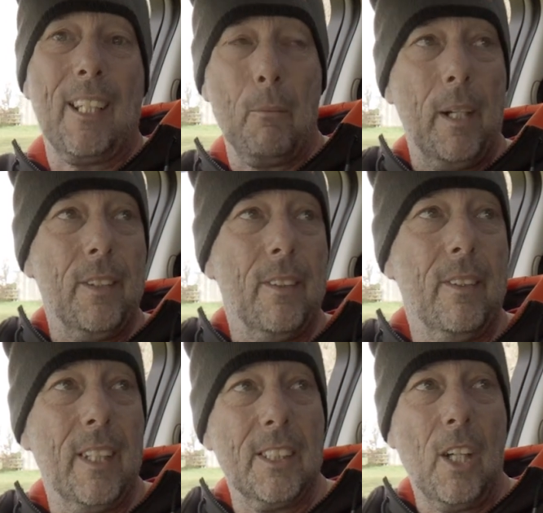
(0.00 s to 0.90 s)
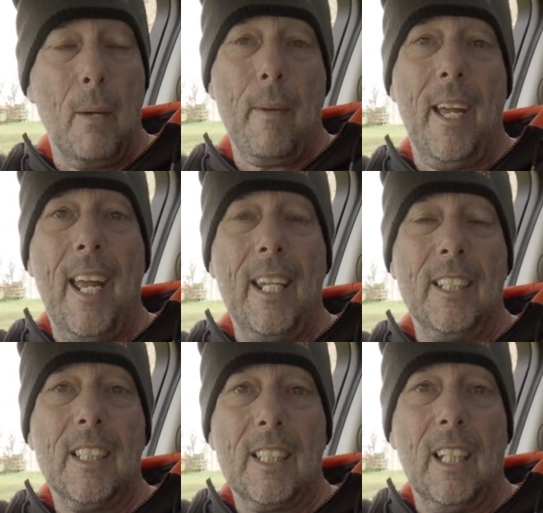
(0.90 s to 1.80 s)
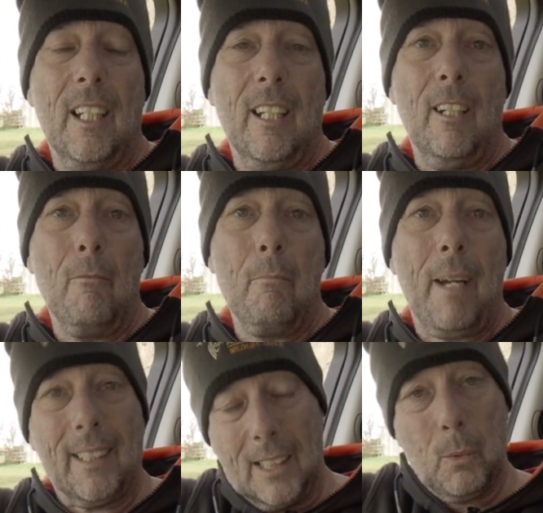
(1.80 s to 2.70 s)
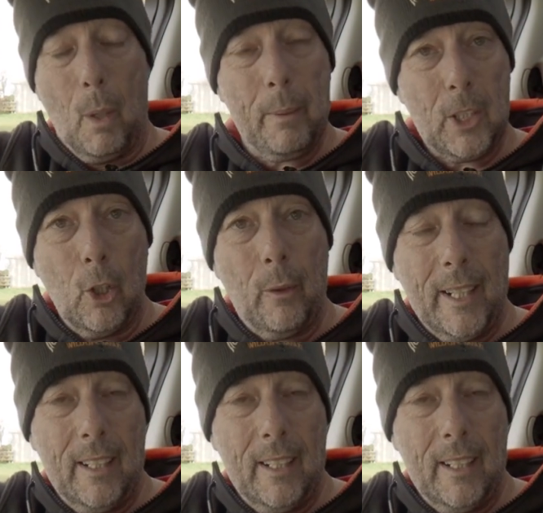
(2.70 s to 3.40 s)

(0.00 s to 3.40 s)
And when this nightmare ends, Madness will be touring,